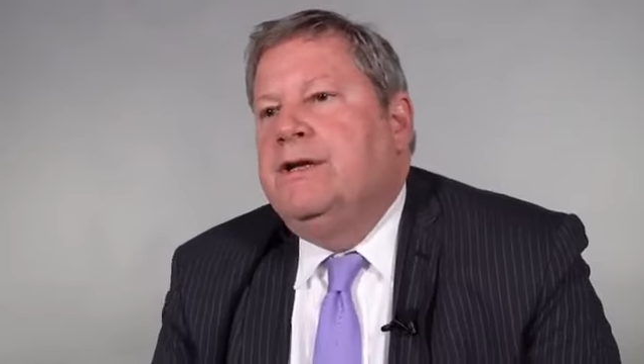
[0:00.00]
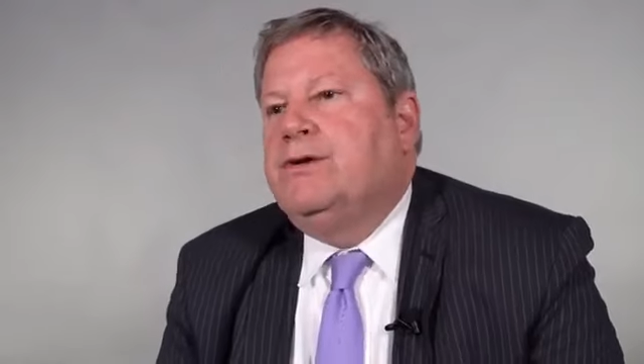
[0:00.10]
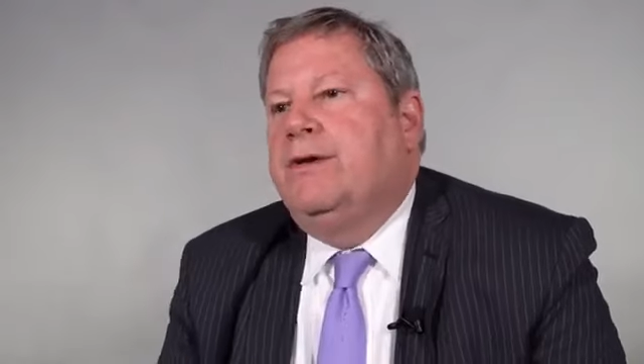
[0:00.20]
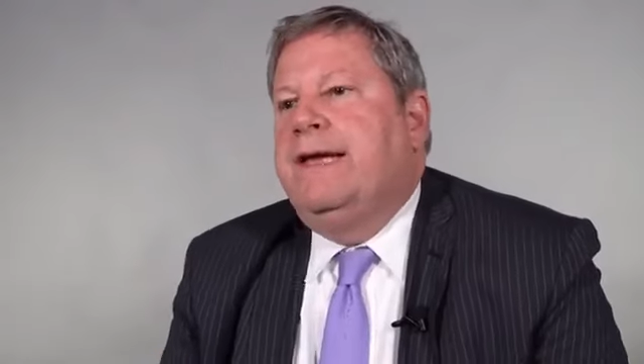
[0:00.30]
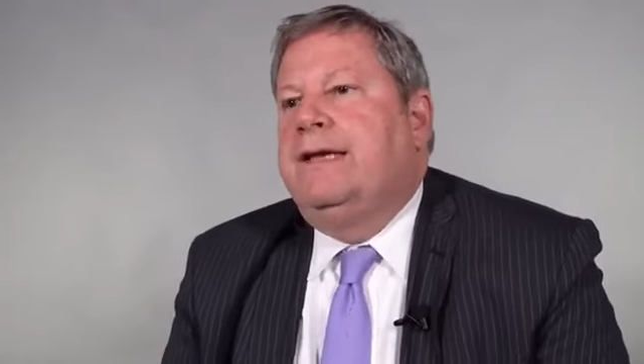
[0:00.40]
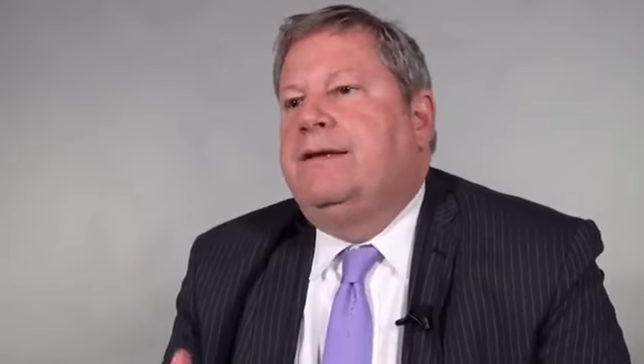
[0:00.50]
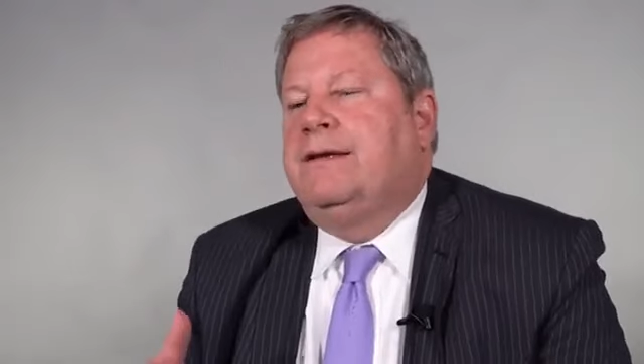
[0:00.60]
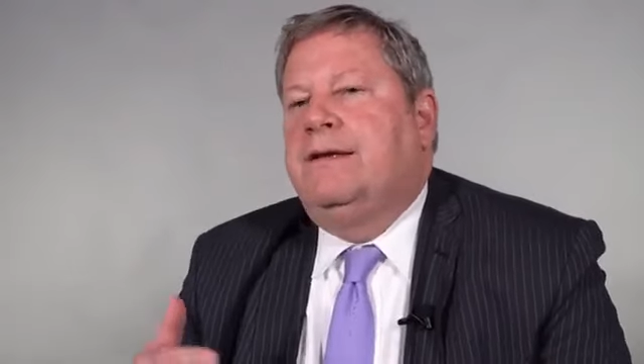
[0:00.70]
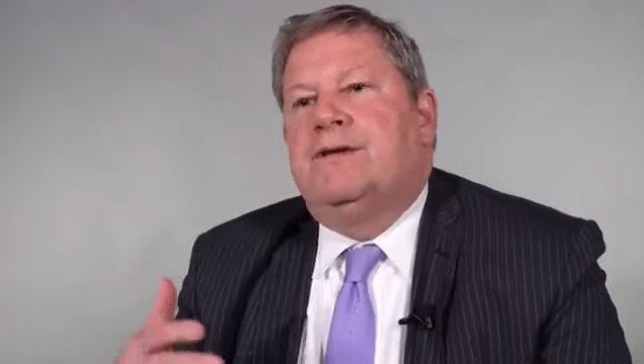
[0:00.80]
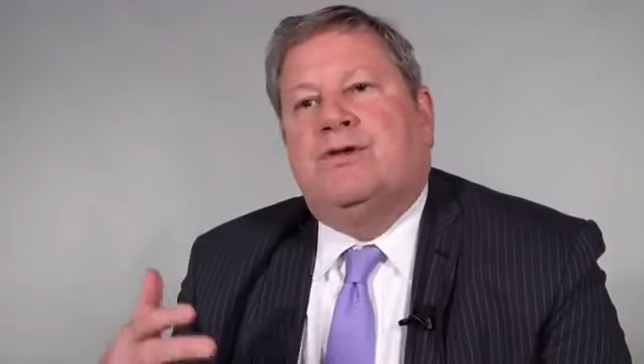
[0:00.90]
so
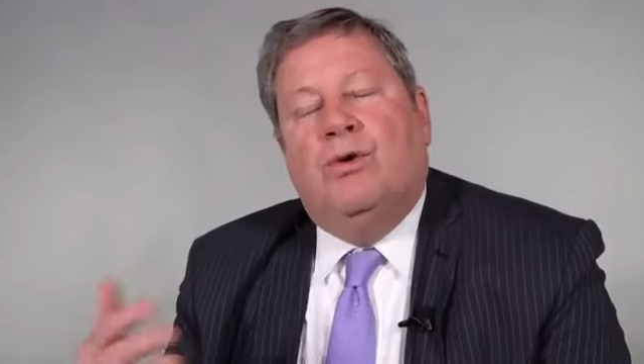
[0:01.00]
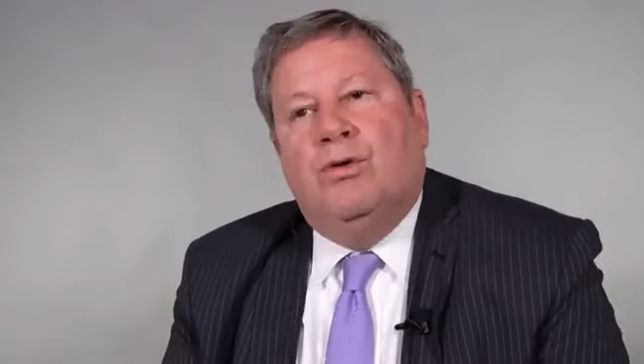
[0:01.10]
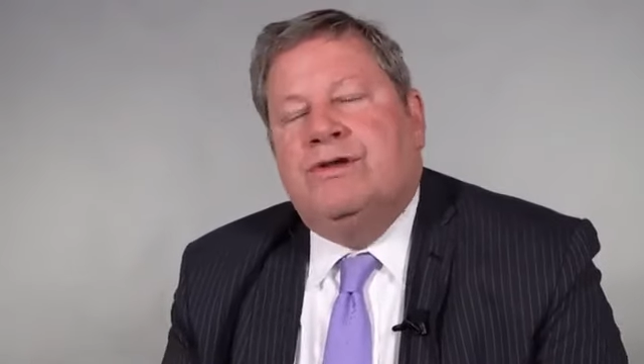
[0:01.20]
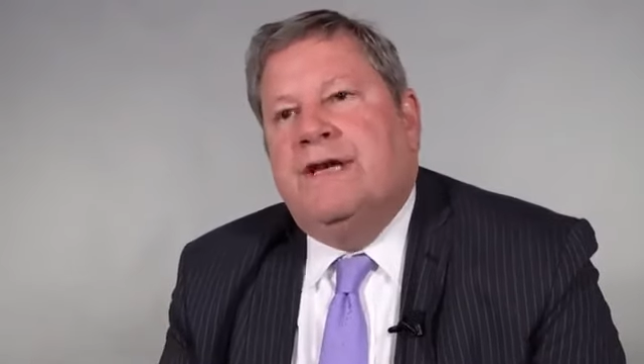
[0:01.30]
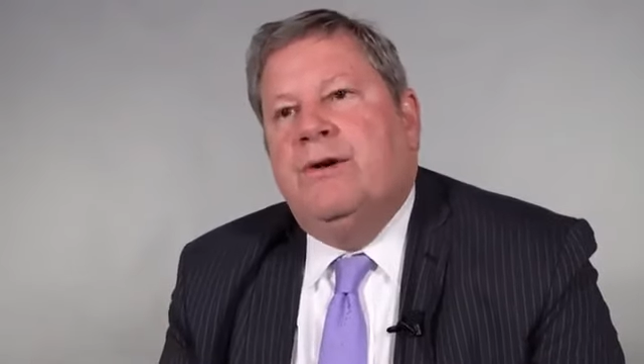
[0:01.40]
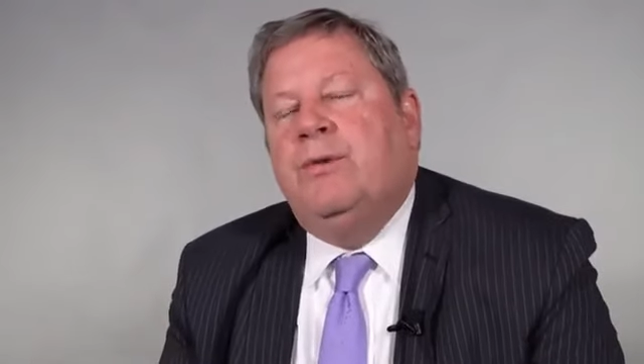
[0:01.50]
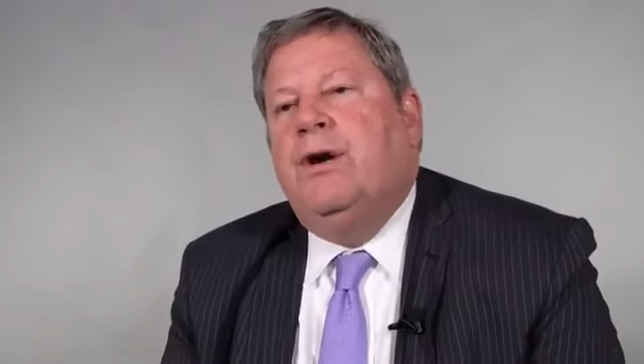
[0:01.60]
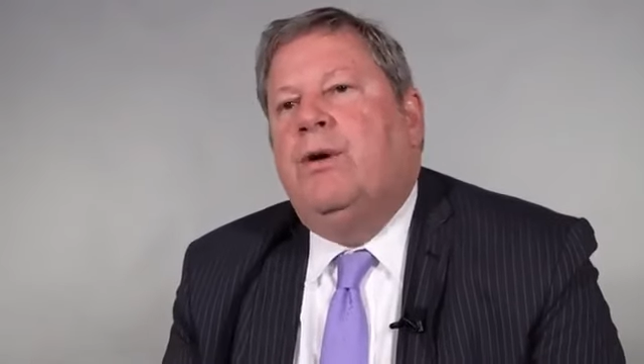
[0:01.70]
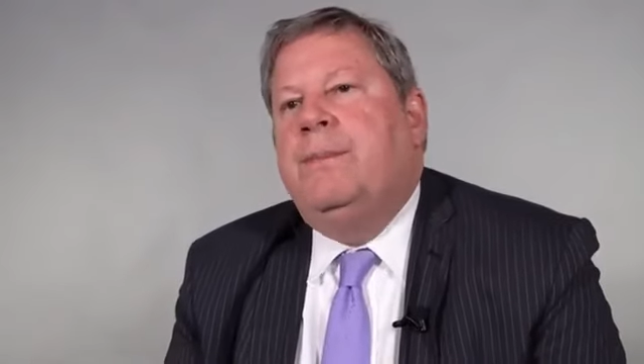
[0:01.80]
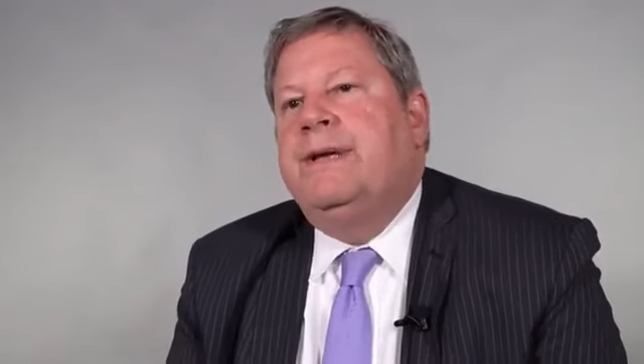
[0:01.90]
that uh, schools can
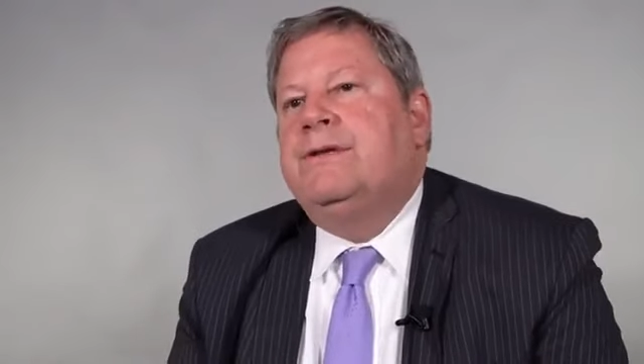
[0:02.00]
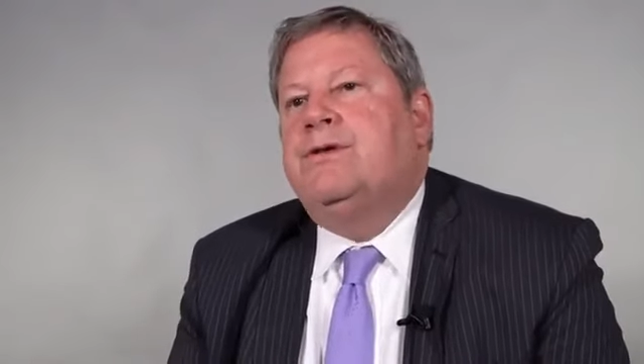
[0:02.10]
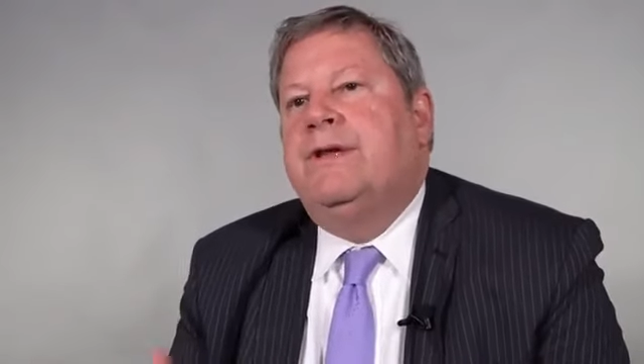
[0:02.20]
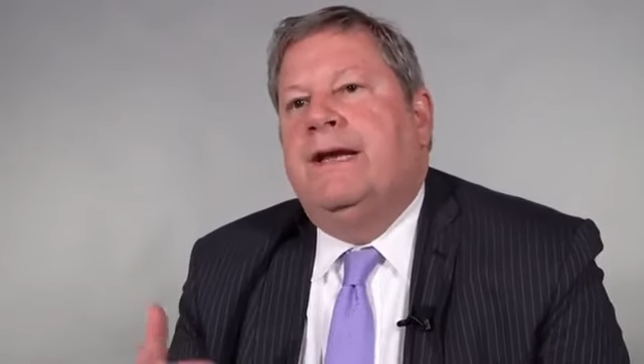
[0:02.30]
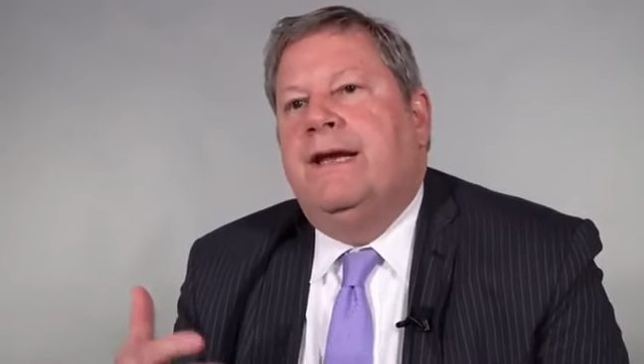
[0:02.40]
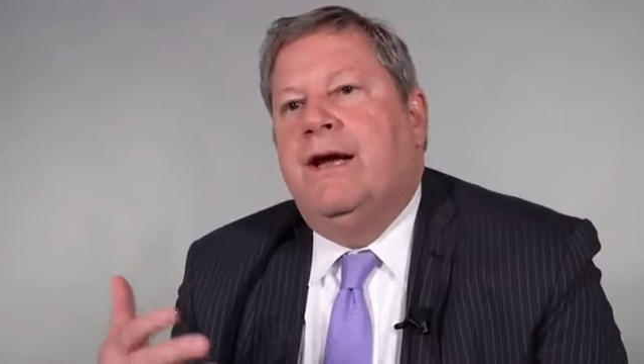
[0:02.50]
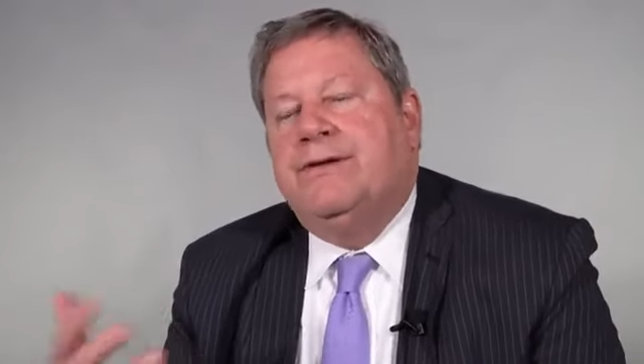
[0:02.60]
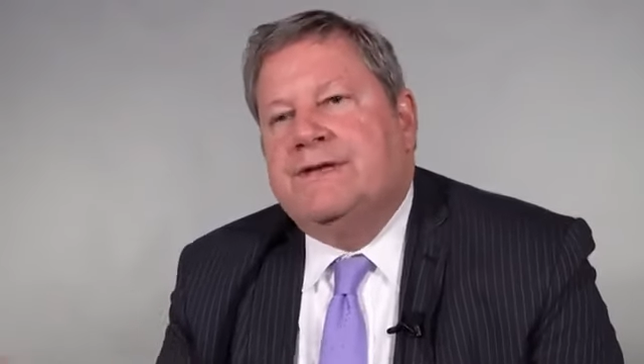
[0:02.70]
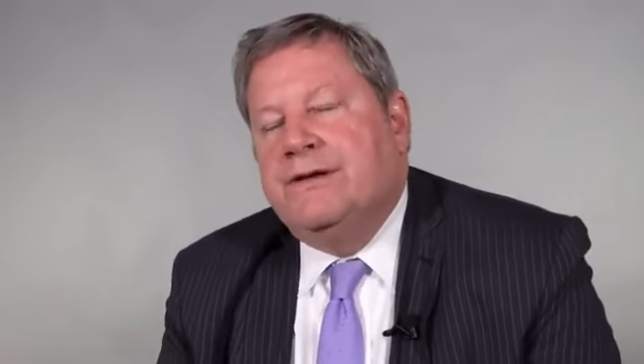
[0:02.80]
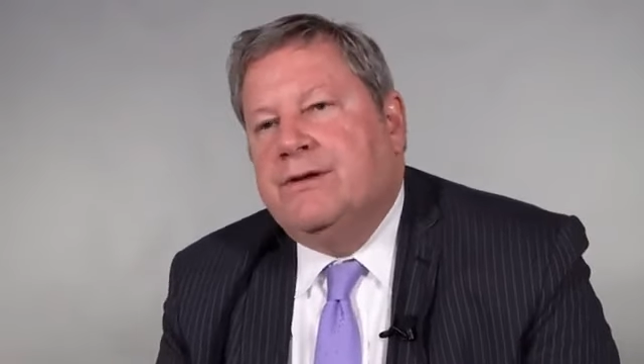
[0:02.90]
reopen, so that
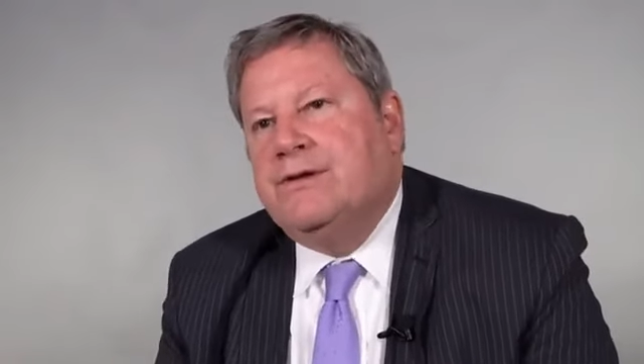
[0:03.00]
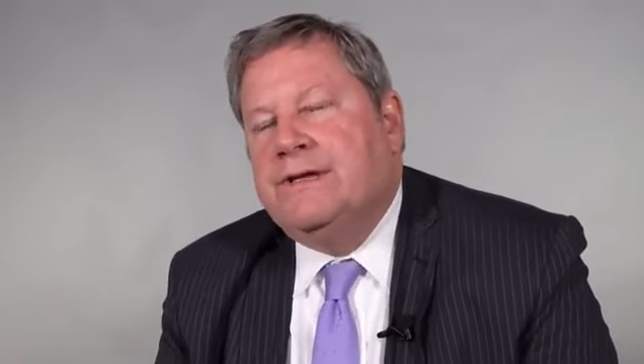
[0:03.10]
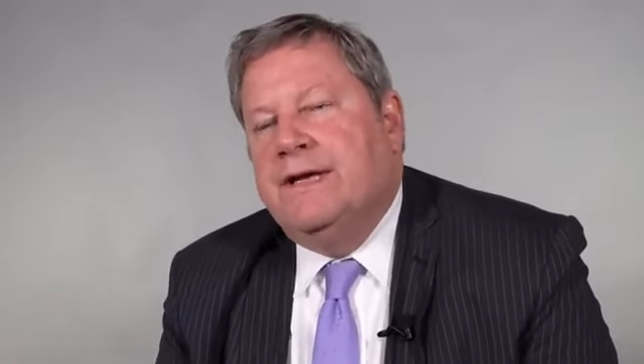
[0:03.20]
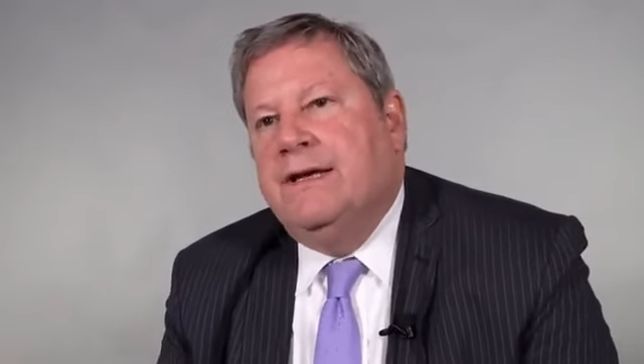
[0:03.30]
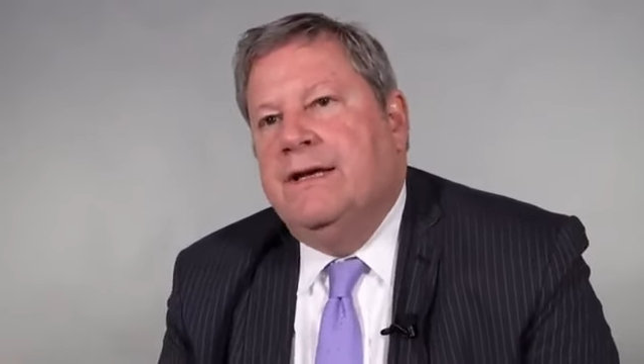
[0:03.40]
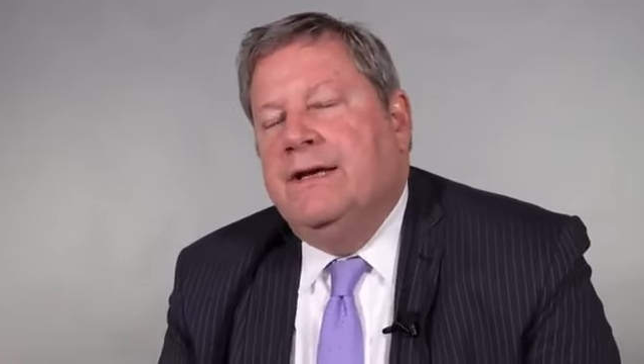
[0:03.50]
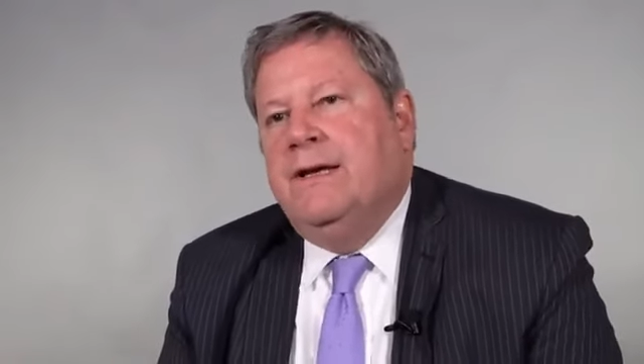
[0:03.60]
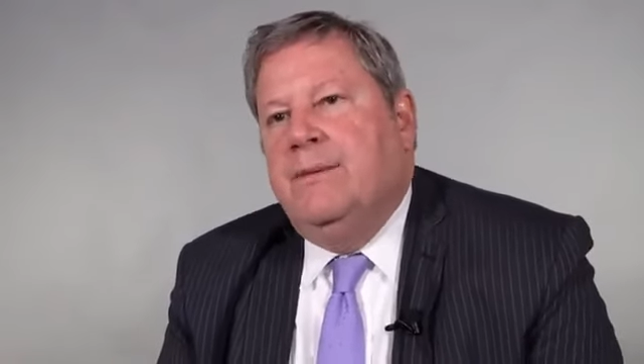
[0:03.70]
health centers can